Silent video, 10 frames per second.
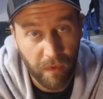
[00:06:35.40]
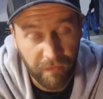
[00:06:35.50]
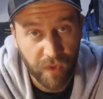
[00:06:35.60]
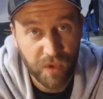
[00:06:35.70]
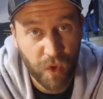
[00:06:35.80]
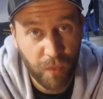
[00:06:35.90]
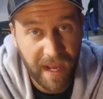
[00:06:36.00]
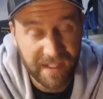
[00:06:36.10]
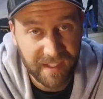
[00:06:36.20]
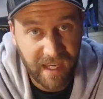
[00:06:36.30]
before you go
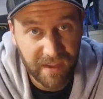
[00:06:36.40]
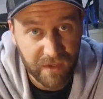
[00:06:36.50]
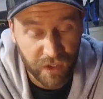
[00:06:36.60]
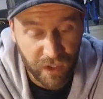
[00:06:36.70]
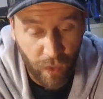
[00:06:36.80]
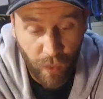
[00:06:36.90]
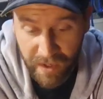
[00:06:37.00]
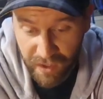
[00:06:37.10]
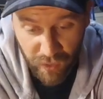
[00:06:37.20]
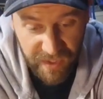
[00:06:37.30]
back together, you're going to
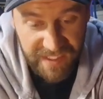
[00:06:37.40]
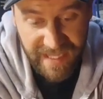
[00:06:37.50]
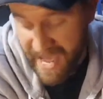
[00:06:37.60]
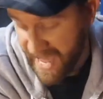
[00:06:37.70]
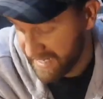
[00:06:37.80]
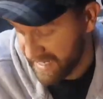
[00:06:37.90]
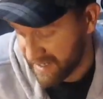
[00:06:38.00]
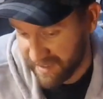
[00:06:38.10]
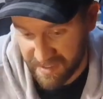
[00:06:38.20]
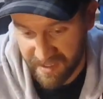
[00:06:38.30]
want to grease the heck
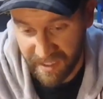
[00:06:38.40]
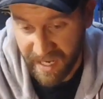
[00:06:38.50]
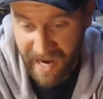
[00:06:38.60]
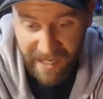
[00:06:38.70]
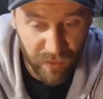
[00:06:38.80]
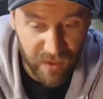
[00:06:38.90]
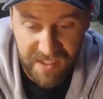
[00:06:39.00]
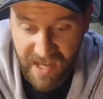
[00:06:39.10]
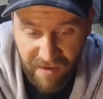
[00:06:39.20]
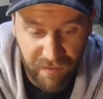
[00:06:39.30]
out of this thing. And I
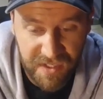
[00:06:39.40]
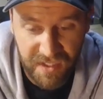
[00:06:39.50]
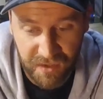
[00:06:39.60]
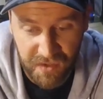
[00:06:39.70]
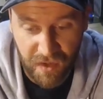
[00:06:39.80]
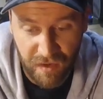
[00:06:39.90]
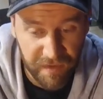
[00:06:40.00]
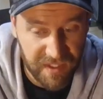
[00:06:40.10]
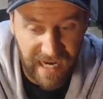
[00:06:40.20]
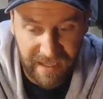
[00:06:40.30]
grease every single
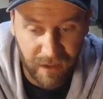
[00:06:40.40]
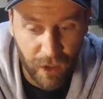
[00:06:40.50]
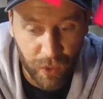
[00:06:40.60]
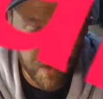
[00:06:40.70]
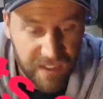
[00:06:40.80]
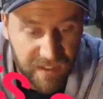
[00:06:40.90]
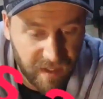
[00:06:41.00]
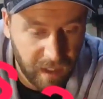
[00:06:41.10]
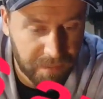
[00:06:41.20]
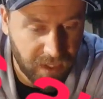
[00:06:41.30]
surface. I load these
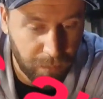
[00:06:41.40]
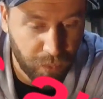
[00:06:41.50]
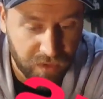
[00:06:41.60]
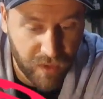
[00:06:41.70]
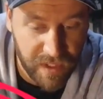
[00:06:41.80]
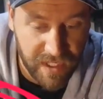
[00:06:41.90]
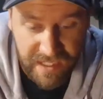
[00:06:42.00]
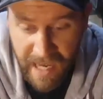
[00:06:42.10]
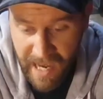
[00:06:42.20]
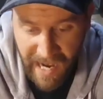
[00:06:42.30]
cups up with
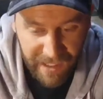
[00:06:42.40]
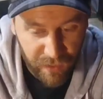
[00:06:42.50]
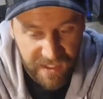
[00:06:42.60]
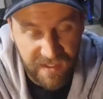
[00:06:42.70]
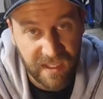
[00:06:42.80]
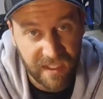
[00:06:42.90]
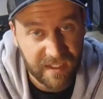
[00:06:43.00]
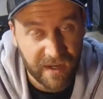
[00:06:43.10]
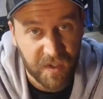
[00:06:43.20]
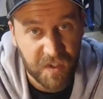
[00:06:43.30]
grease. I grease the
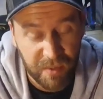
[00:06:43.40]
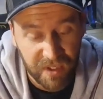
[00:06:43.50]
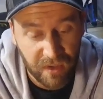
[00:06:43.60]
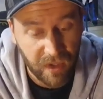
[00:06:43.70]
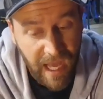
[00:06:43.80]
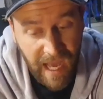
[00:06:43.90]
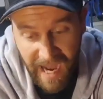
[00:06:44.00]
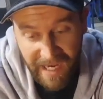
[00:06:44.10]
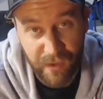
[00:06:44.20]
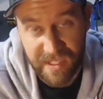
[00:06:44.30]
entire spindle.
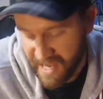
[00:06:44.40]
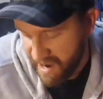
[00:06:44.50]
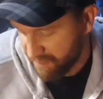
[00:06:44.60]
I grease